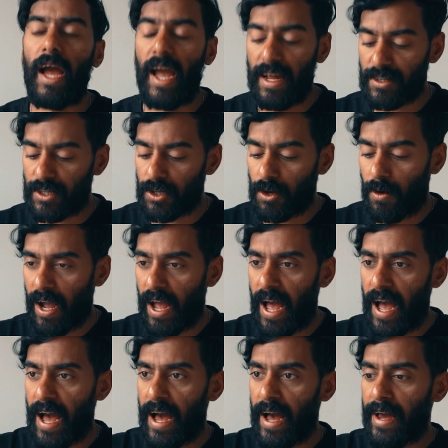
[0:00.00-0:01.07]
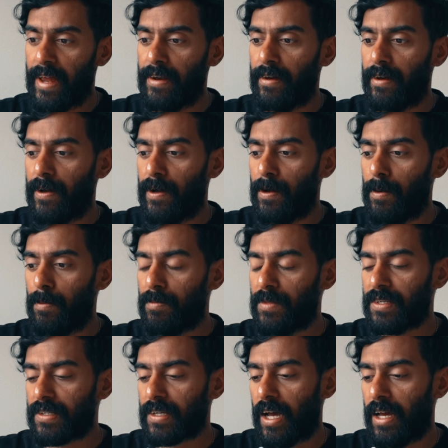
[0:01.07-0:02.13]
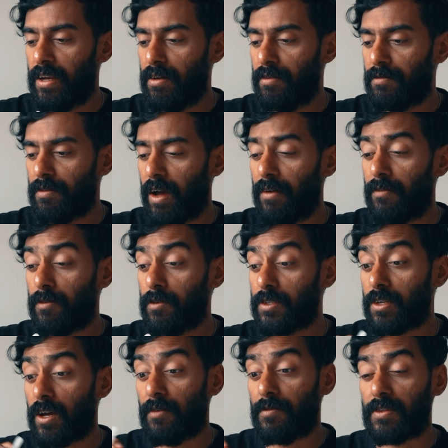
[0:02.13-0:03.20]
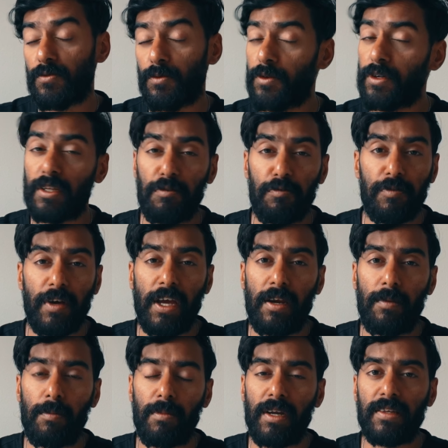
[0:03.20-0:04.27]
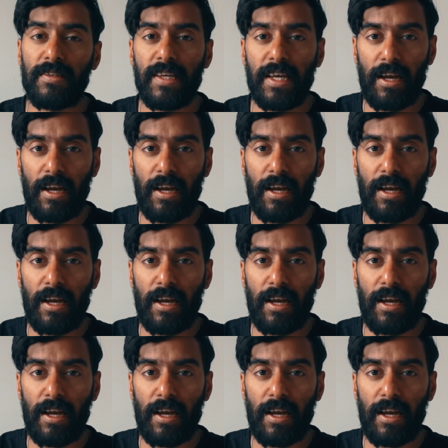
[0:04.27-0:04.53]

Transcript: And so I had this kind of, first off, it's really faint, but it's like